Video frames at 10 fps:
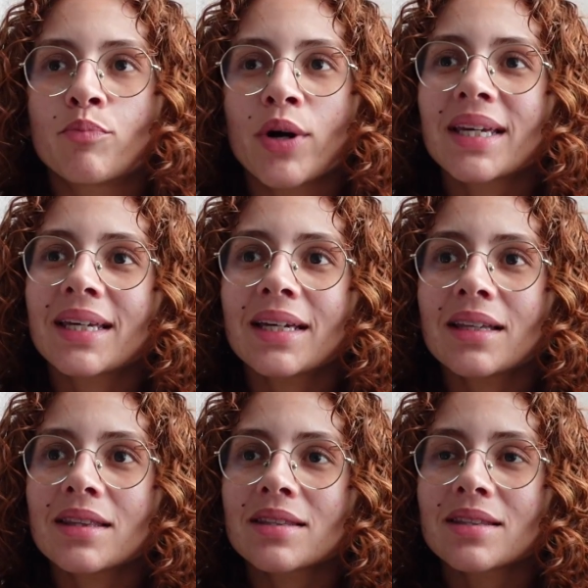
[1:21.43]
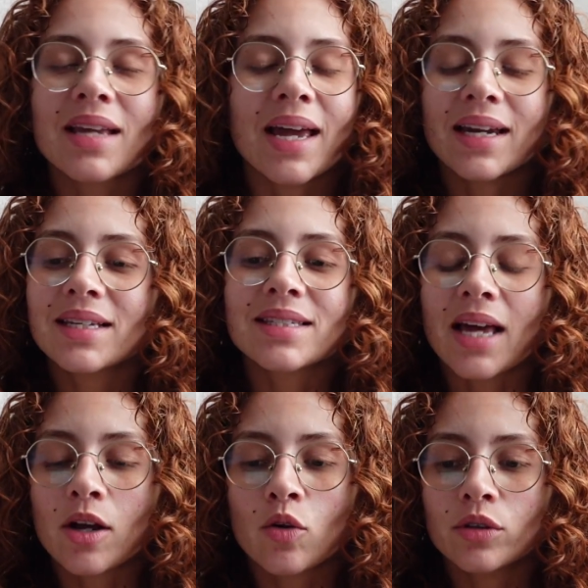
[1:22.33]
Breaking any
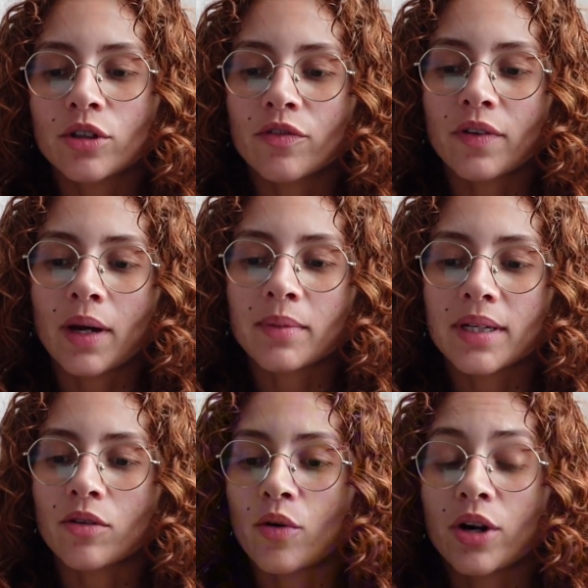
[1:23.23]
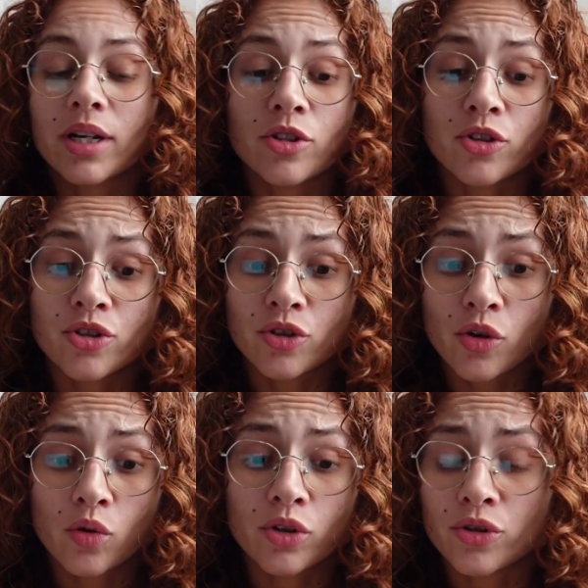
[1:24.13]
cycle in your family or in your
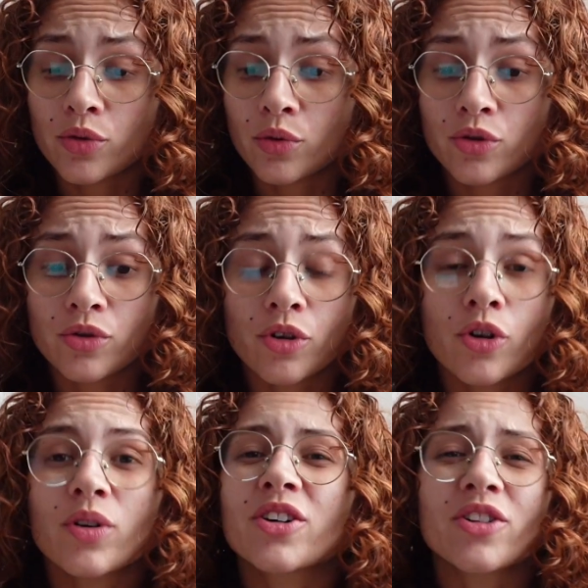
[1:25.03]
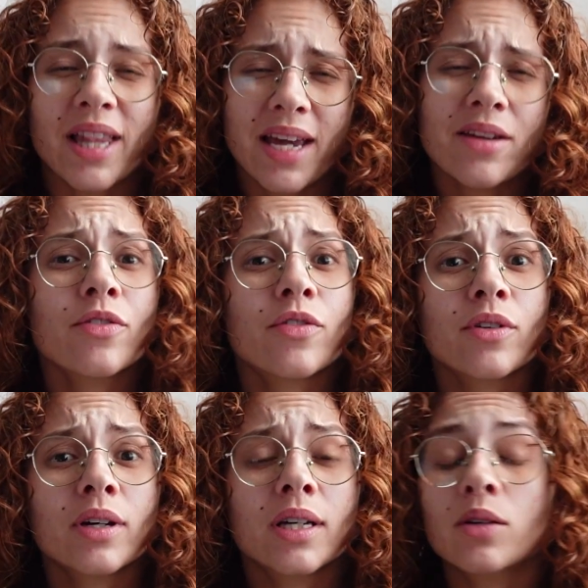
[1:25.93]
circle, in your social circle, in your life,
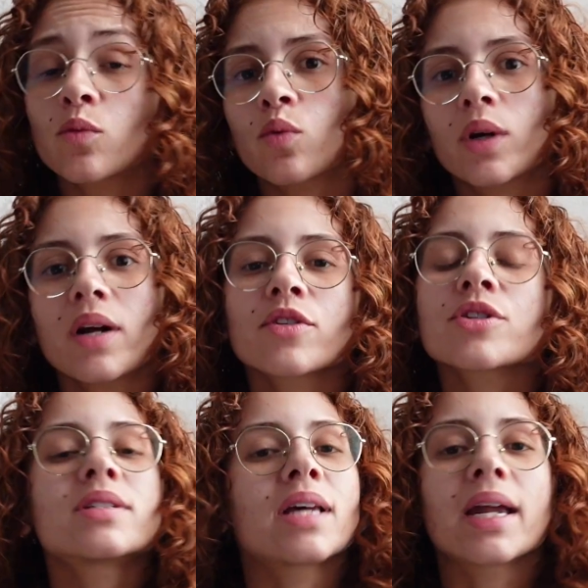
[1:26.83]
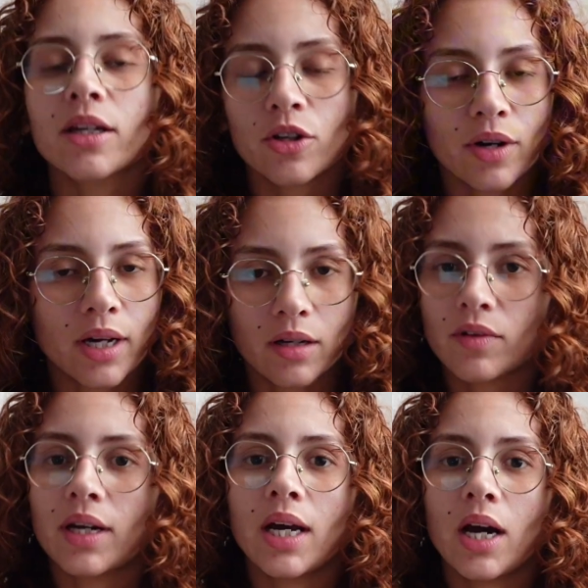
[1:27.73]
in whatever setting you're in
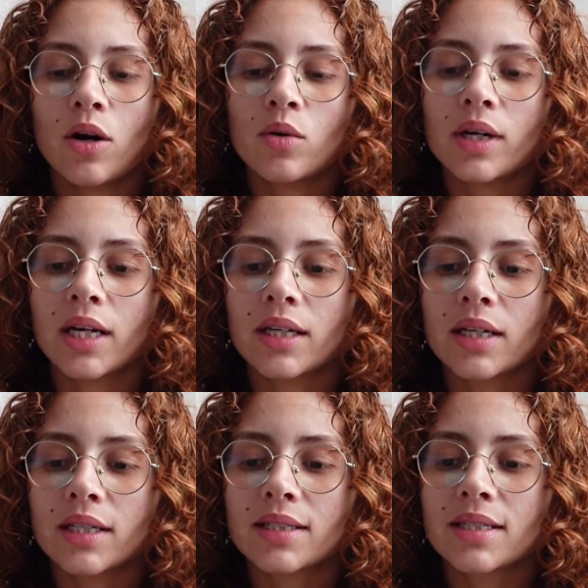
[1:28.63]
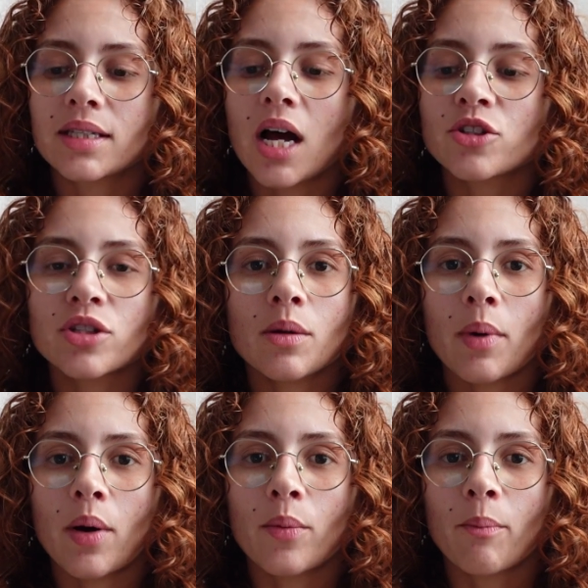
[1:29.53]
right now, it's not just
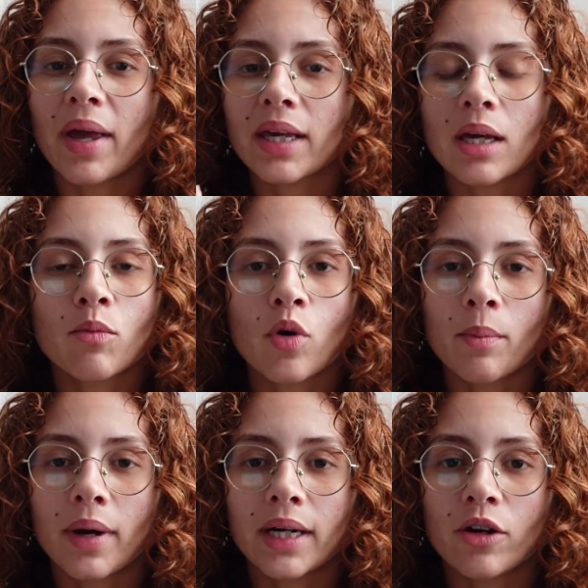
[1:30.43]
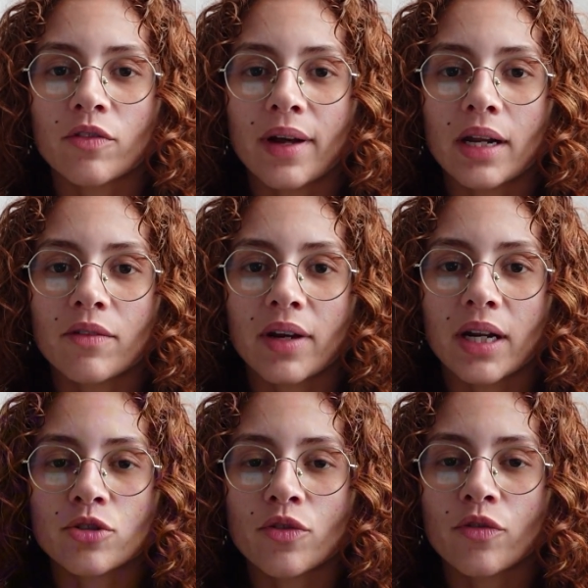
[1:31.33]
about making more money or finding
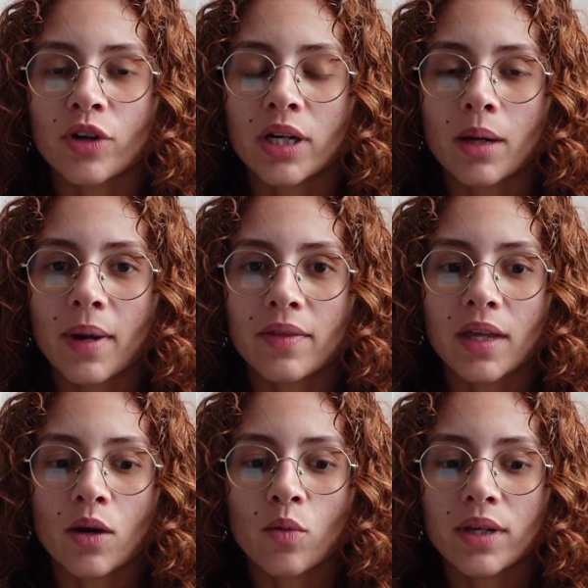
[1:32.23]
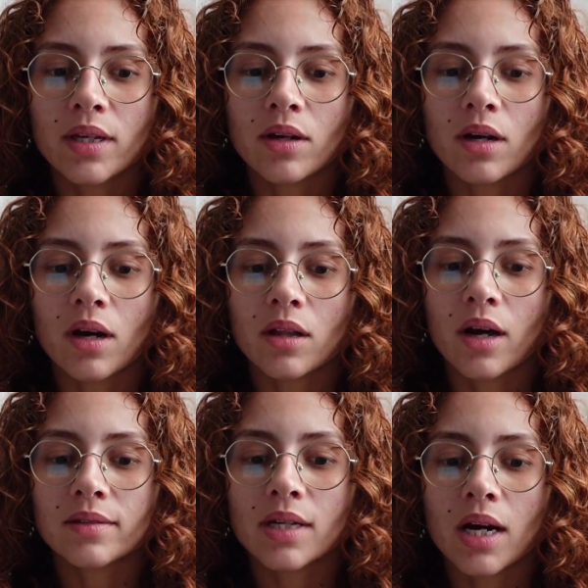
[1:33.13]
financial freedom. I think we a
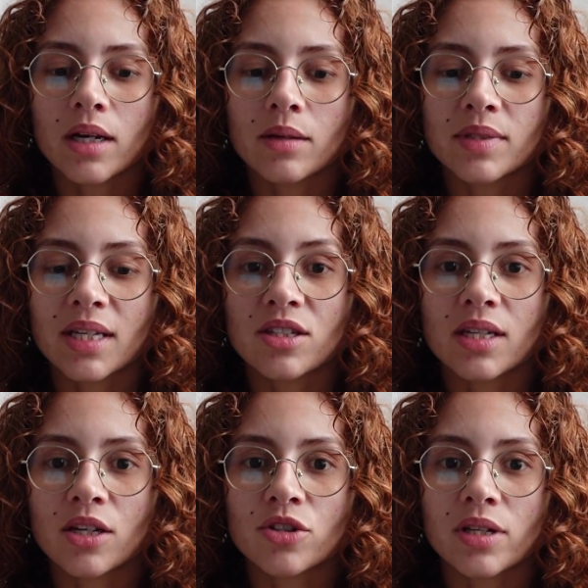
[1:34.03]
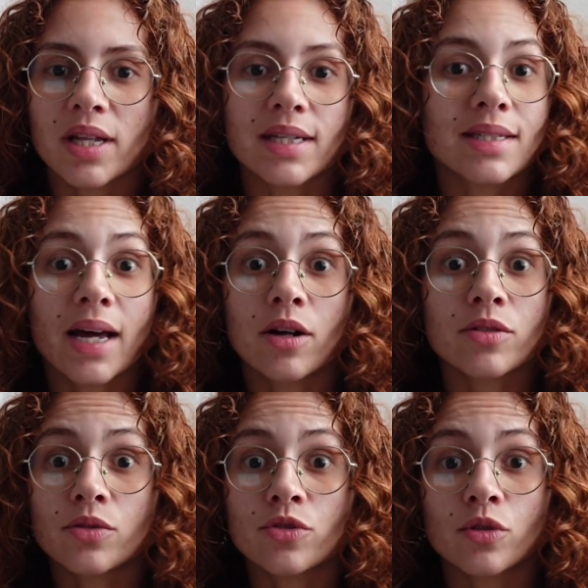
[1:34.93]
lot of times sensationalize that on
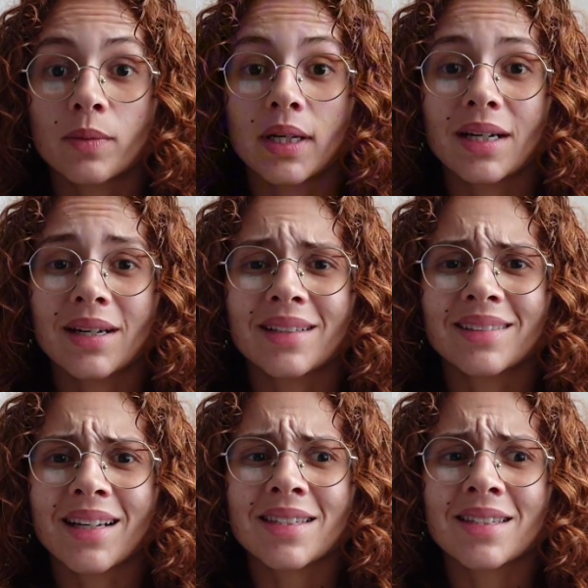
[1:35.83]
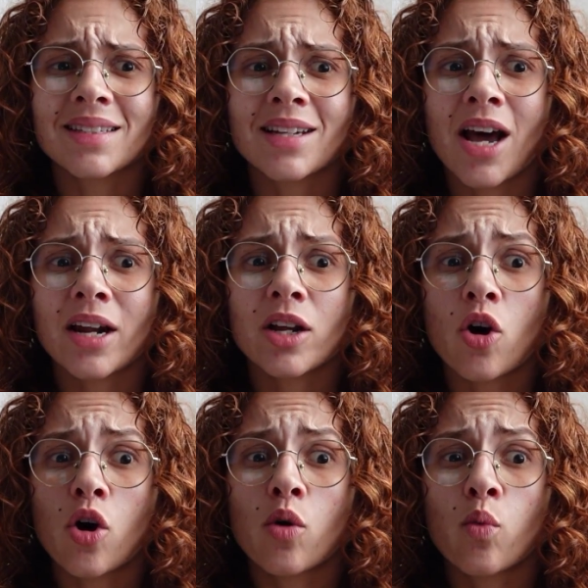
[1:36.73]
social media, and that's not at
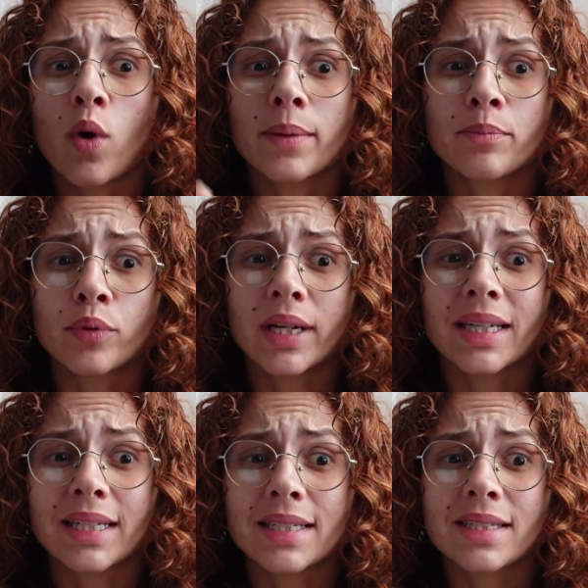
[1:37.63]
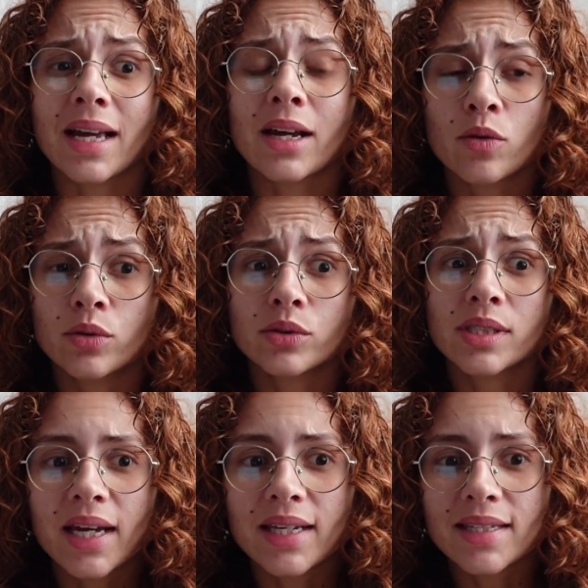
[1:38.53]
all what breaking
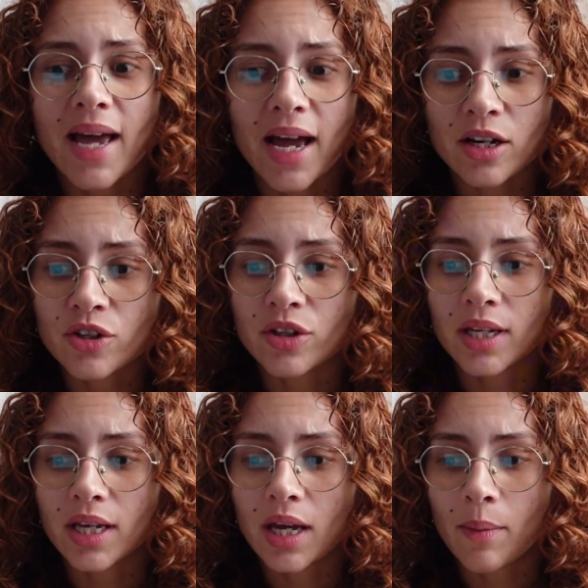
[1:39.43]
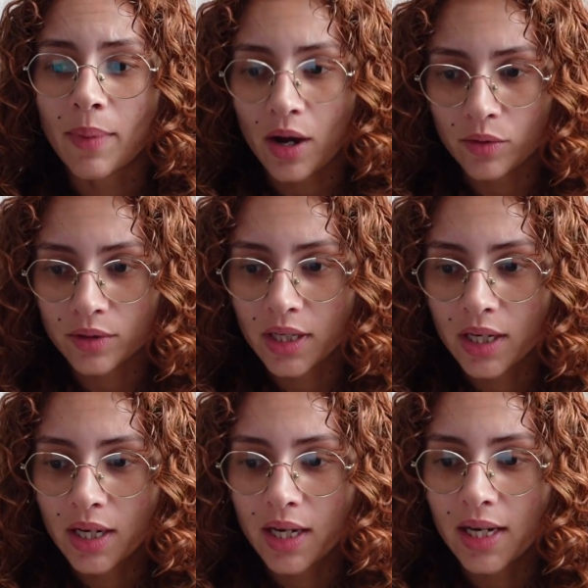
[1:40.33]
cycles is actually about.
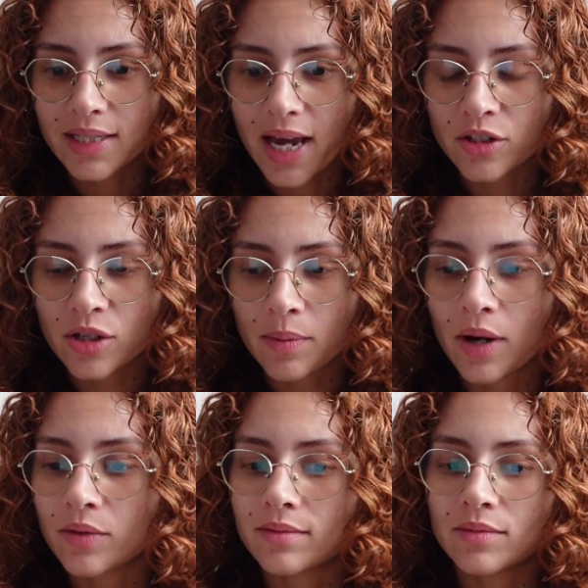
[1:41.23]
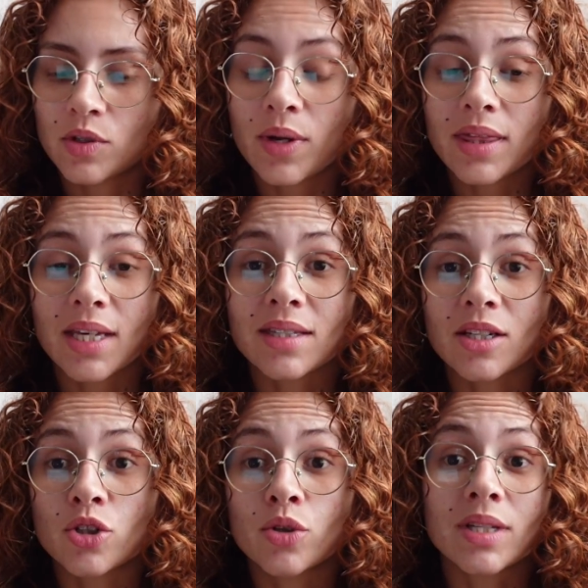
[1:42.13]
It's actually about doing things
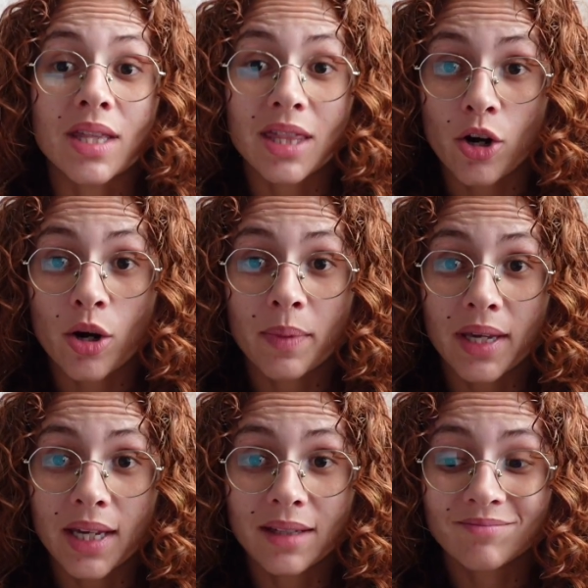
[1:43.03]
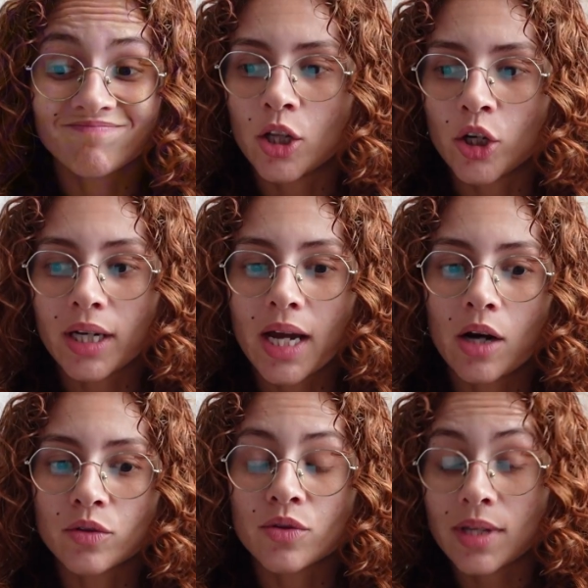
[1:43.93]
like choosing therapy, learning
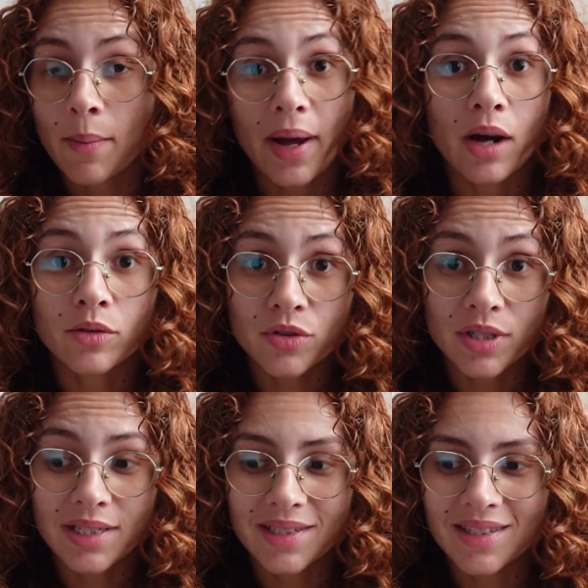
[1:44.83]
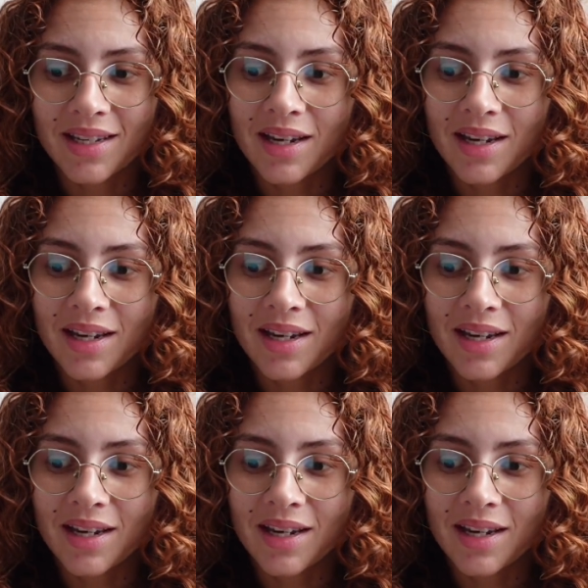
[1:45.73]
how to set boundaries,